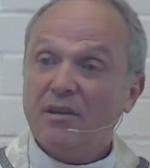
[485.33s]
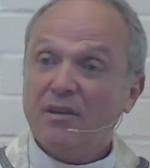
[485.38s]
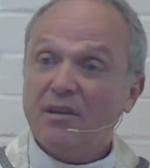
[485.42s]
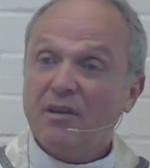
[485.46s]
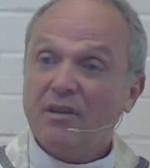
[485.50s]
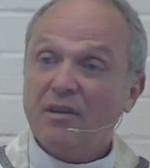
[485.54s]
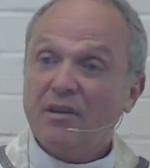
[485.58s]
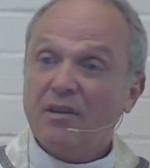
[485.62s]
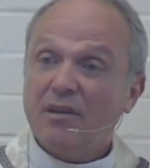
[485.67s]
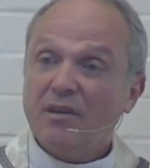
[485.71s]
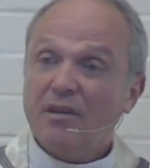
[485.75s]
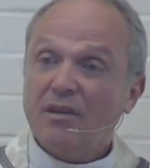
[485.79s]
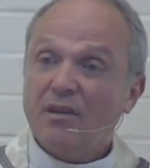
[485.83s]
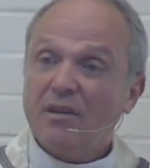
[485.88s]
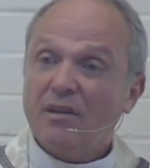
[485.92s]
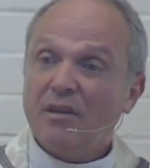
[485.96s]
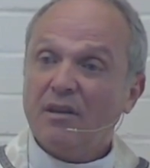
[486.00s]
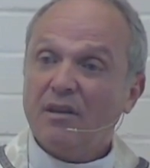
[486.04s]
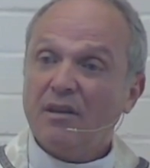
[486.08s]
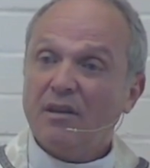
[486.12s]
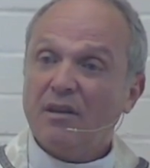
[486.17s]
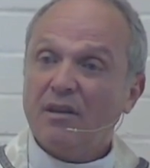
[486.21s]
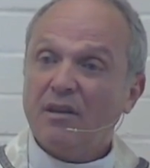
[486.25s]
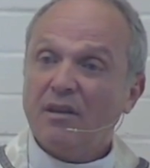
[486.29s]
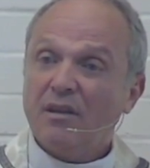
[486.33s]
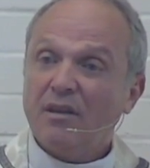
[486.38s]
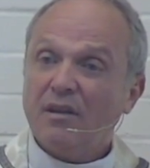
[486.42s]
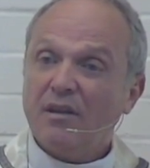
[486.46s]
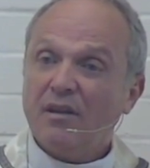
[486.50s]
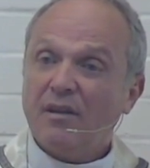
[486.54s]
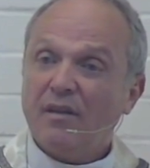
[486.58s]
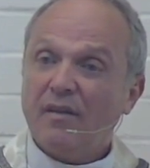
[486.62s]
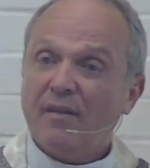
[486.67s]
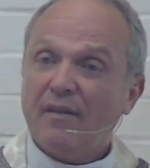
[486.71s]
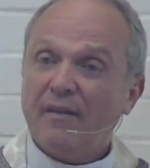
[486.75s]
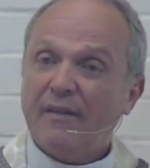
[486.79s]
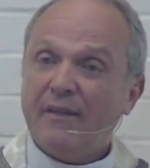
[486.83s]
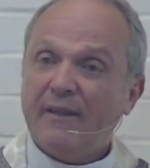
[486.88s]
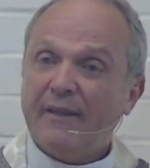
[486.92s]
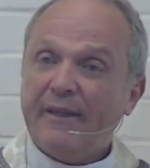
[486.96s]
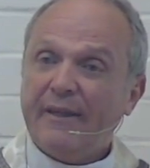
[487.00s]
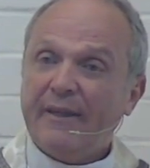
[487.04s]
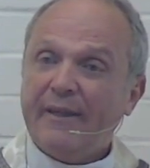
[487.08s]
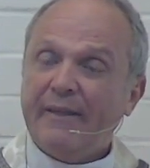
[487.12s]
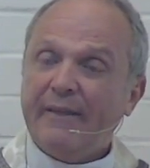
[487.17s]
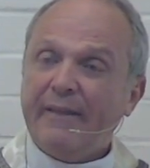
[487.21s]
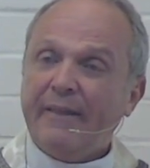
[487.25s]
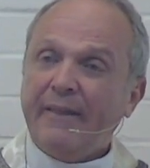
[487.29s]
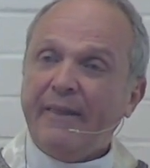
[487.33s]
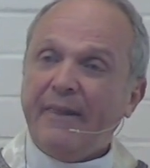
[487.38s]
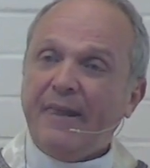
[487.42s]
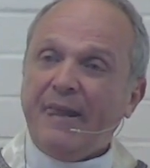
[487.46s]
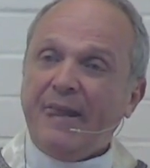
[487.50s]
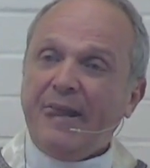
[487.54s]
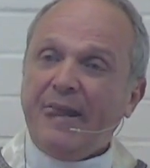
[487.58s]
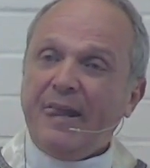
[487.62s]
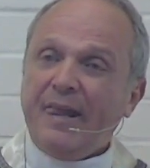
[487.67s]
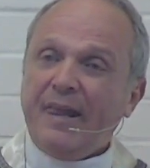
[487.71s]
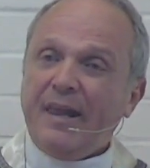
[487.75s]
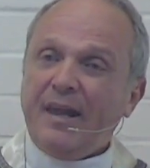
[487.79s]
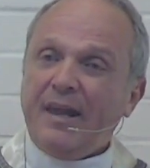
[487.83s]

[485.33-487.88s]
Nobody speaks.